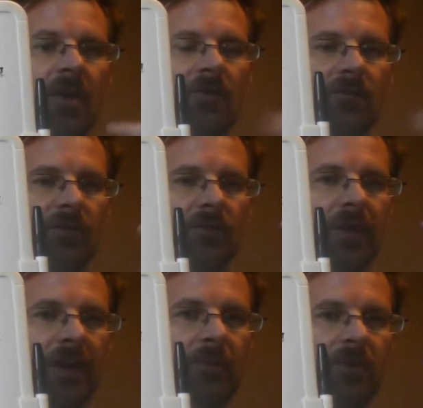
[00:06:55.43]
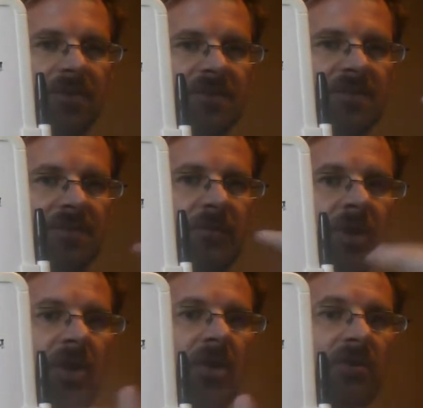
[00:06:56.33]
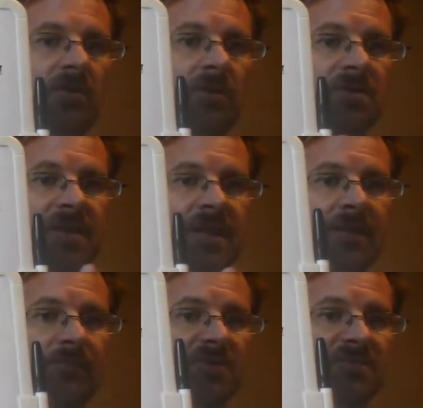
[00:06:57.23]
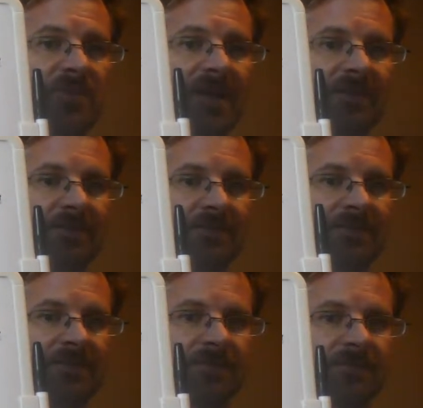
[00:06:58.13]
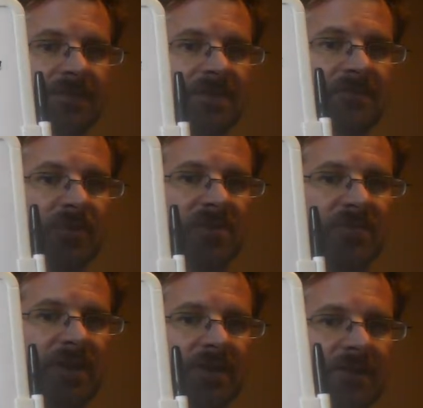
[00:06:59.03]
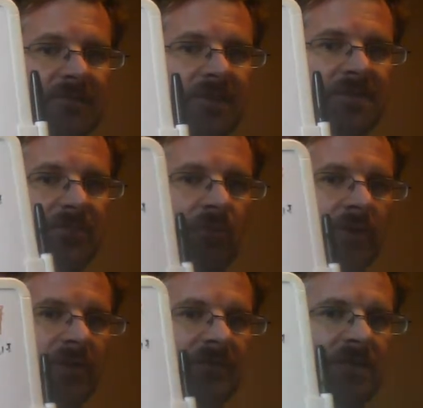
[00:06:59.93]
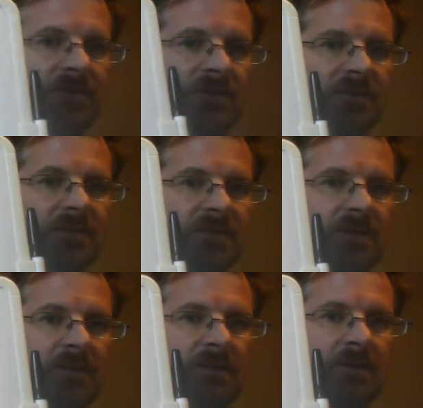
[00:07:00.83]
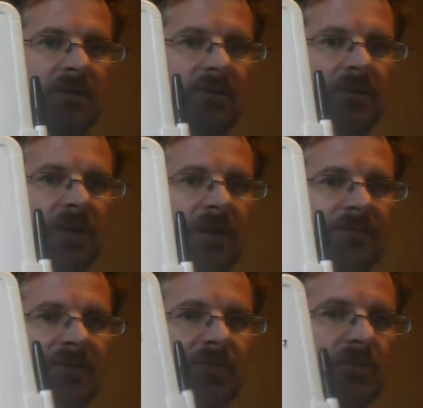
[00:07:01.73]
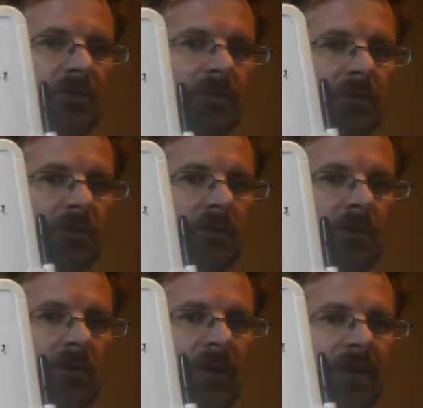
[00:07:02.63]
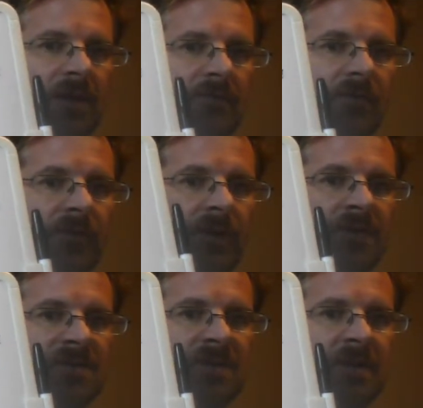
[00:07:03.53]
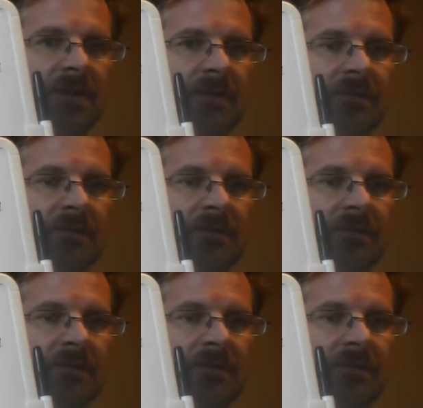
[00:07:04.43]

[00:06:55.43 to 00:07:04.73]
through your vocabulary system, you understand perspective. This is perspective. These are point divisions. You can have 2 or you can have 3 in the center,